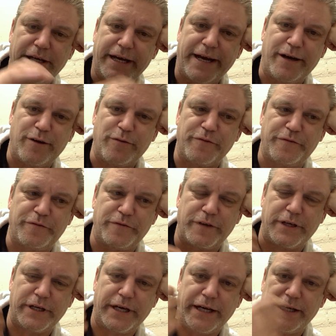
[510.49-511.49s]
out of
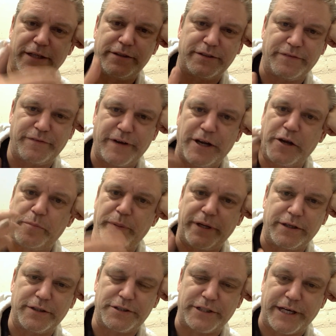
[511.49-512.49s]
a
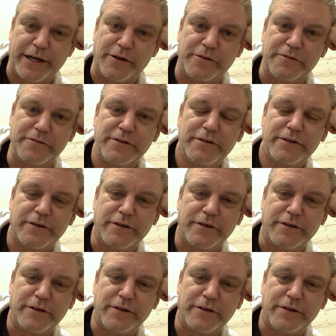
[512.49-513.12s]
developing skill